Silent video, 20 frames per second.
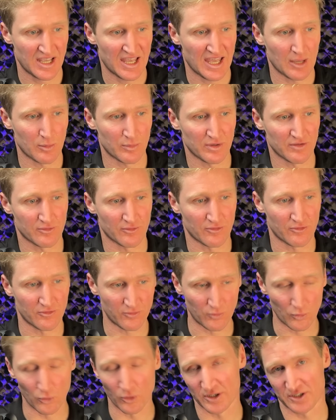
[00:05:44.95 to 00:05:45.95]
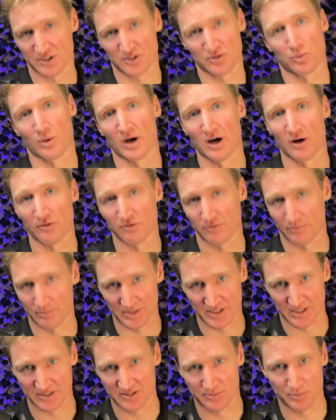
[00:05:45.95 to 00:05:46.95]
and we have a 412
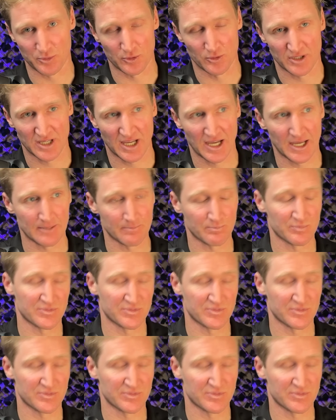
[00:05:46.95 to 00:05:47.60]
minutes per K.